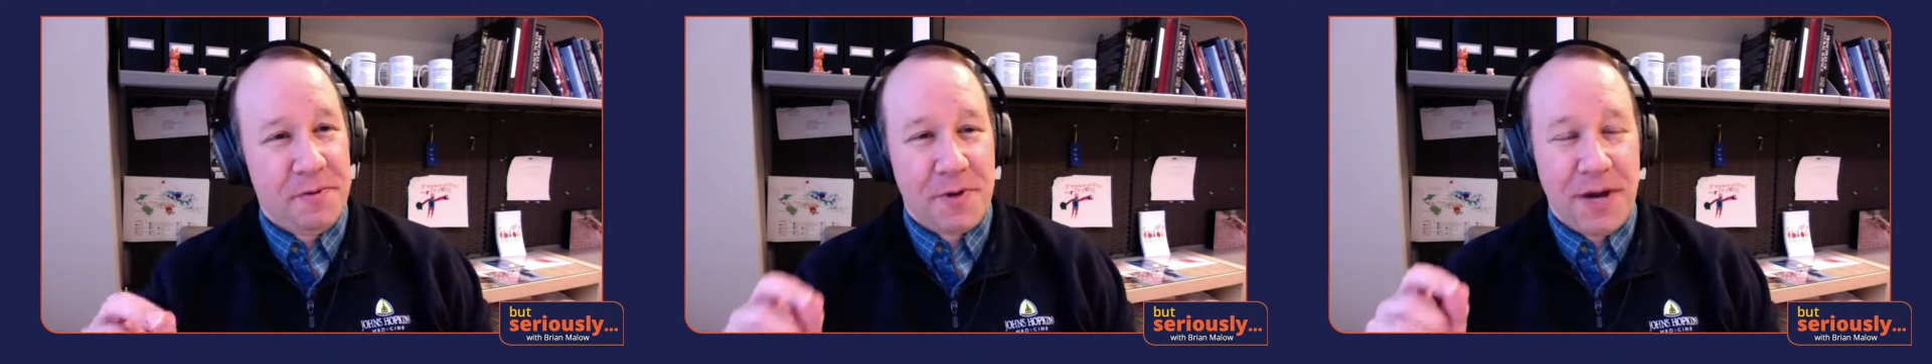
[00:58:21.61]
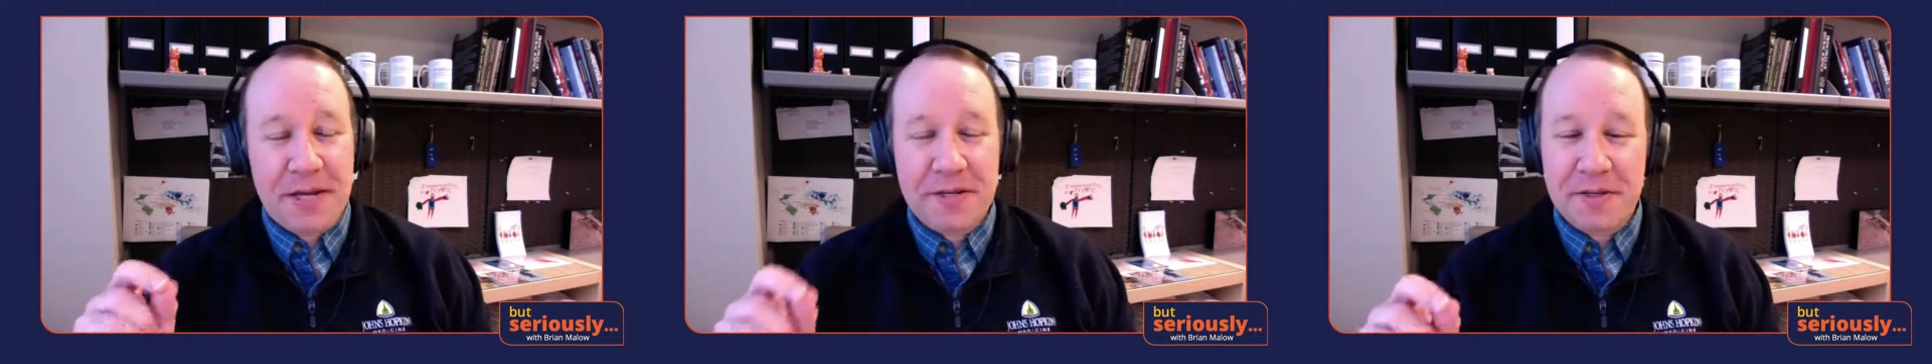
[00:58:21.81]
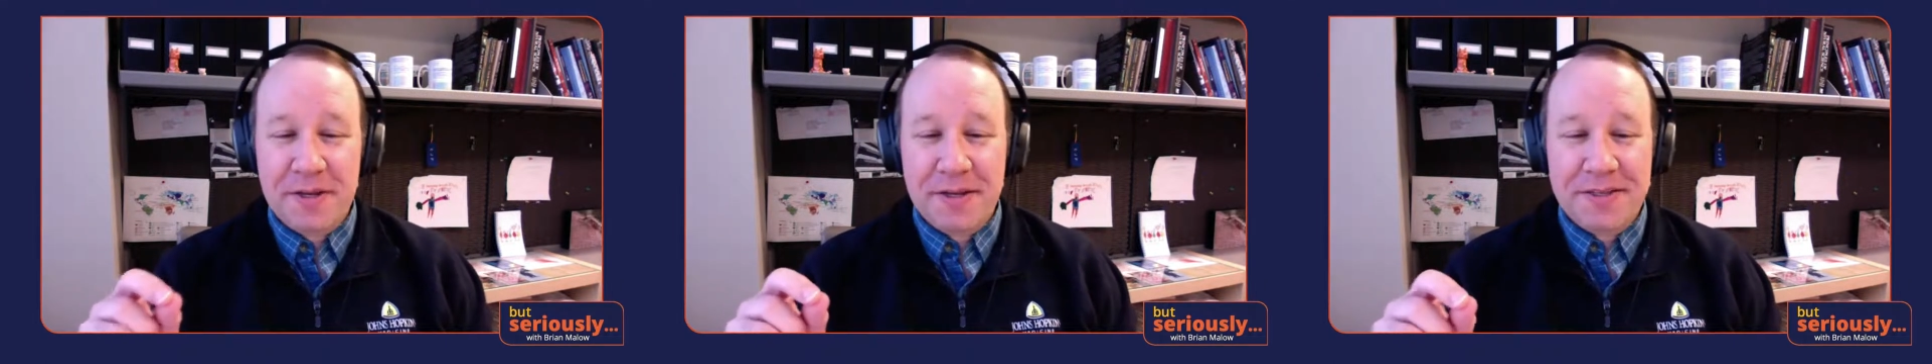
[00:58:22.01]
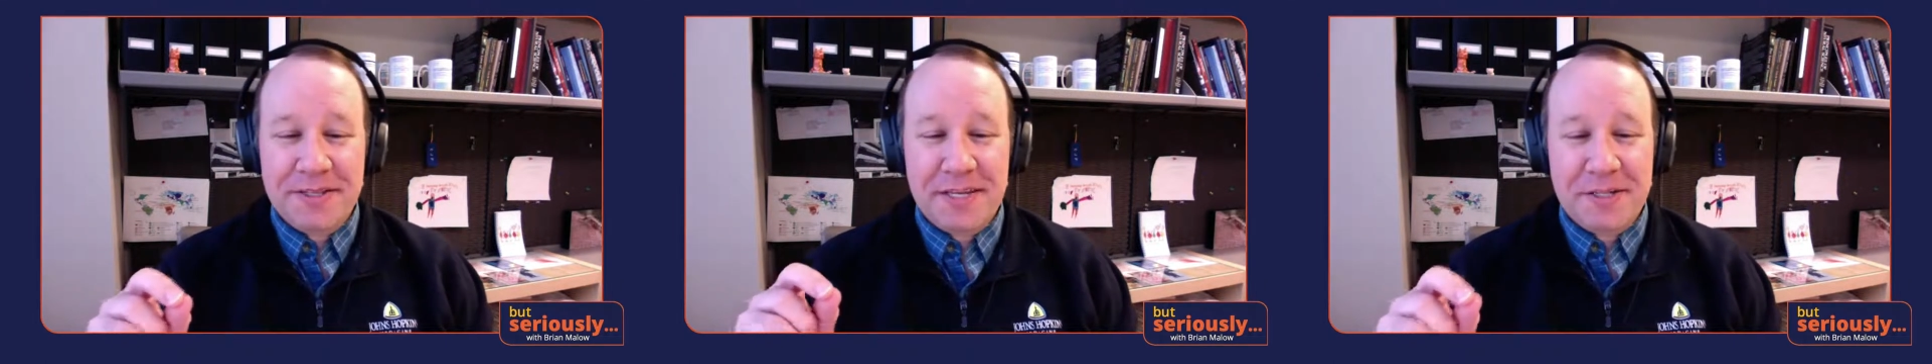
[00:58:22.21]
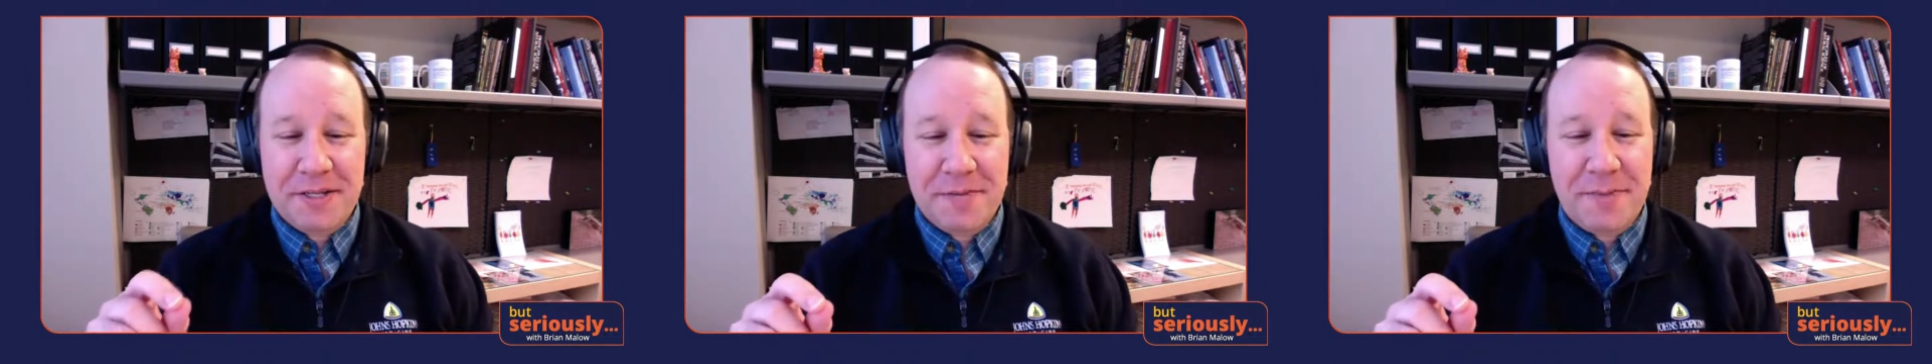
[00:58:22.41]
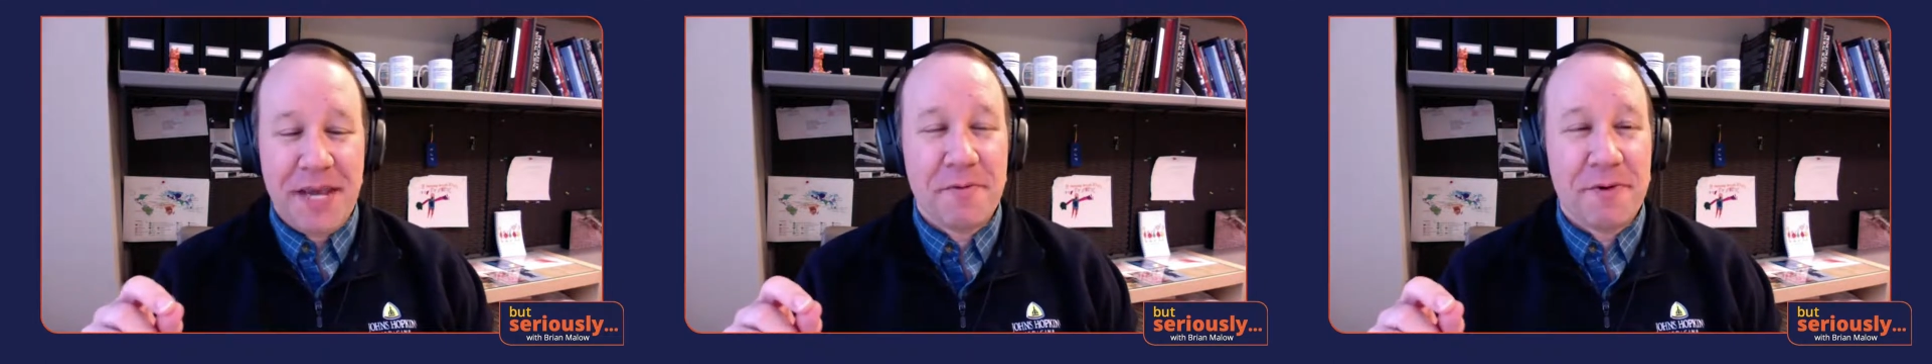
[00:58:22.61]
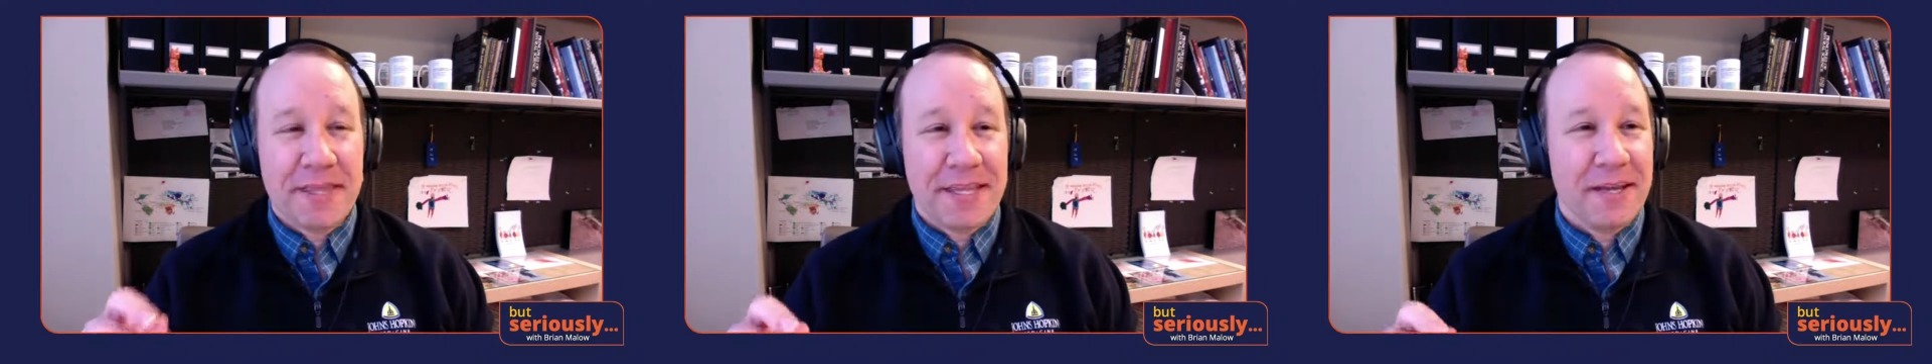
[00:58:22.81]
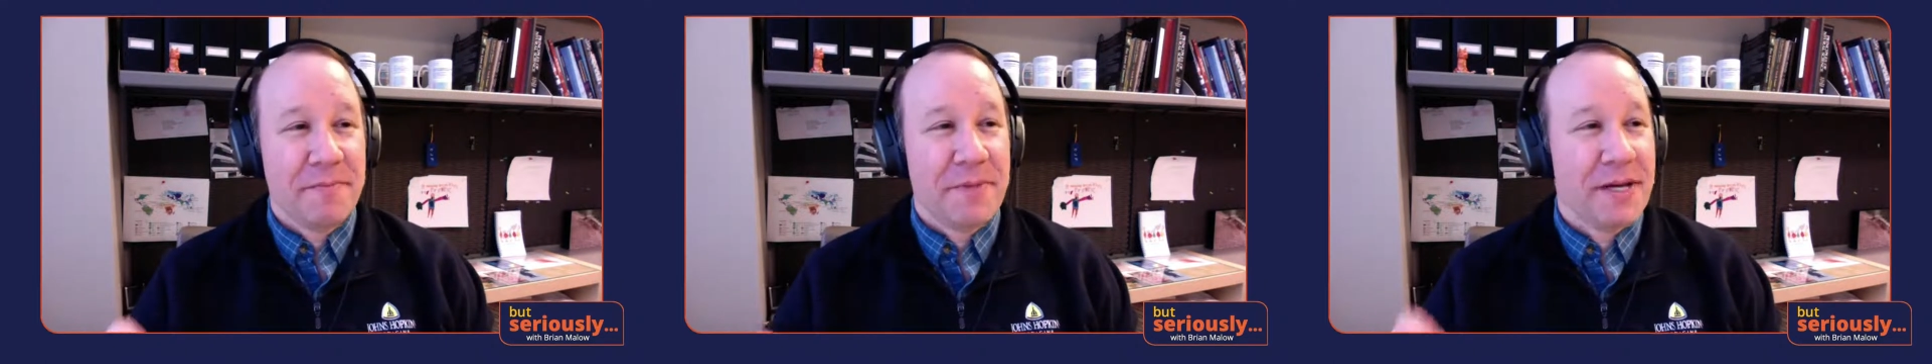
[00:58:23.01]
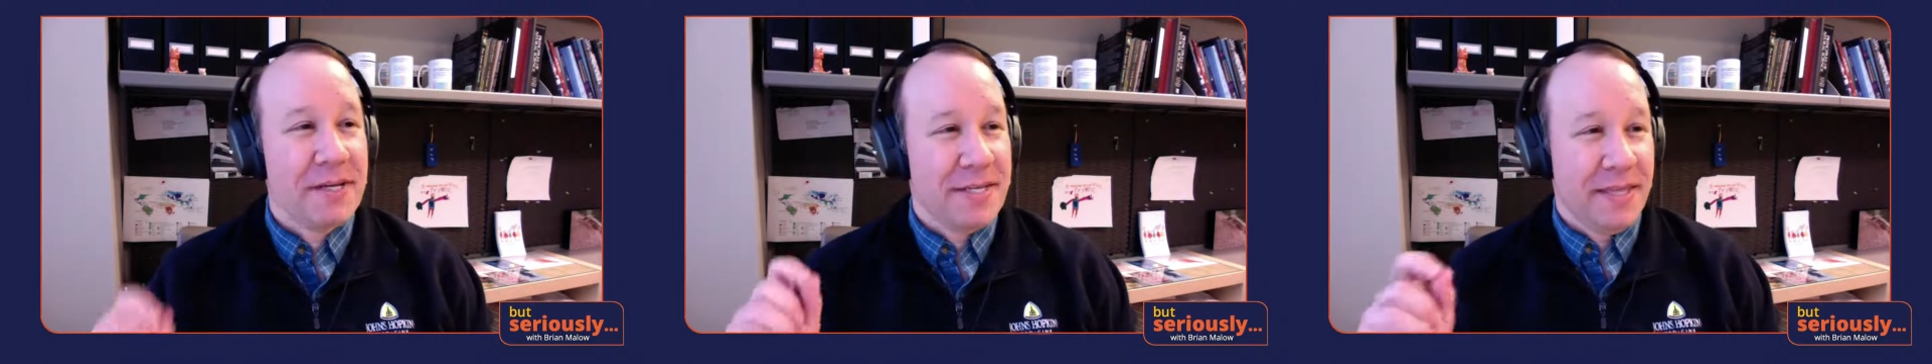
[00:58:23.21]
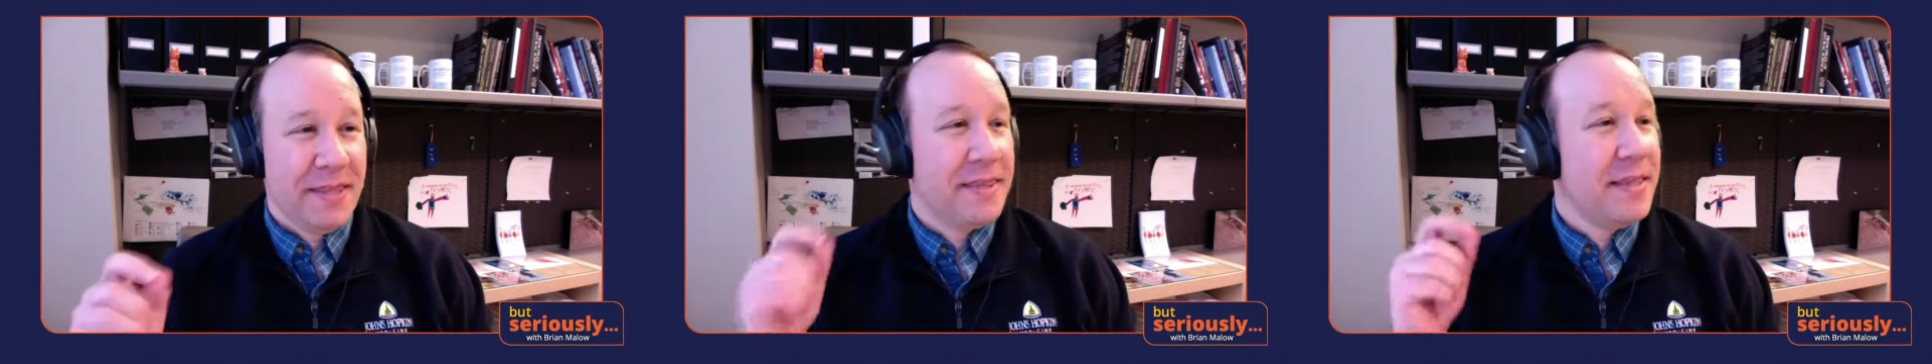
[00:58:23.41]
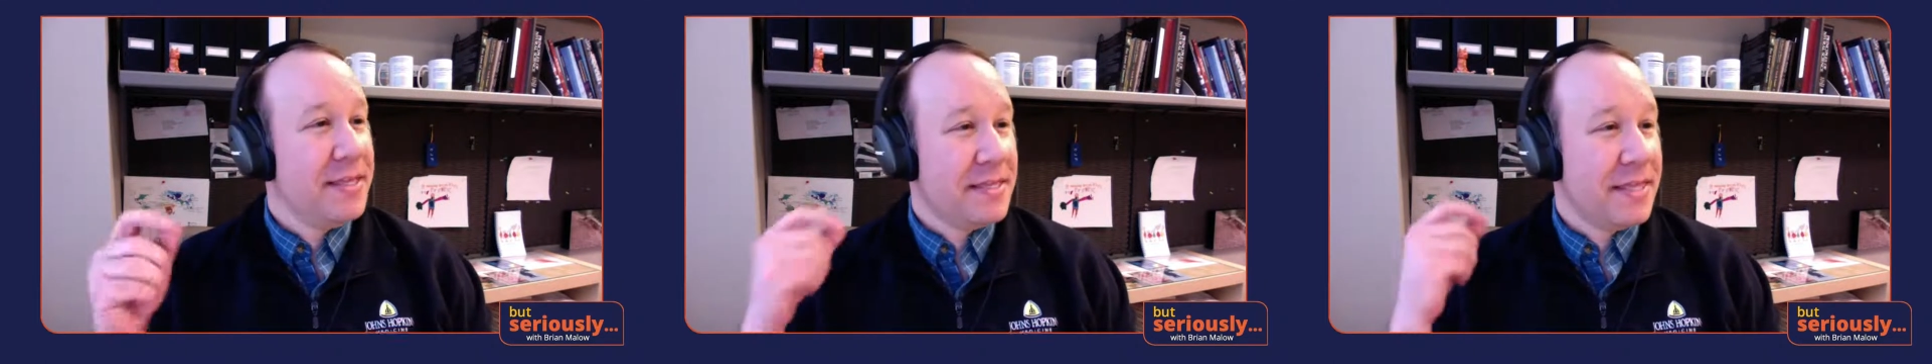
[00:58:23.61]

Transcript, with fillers: try to essentially mate with it because it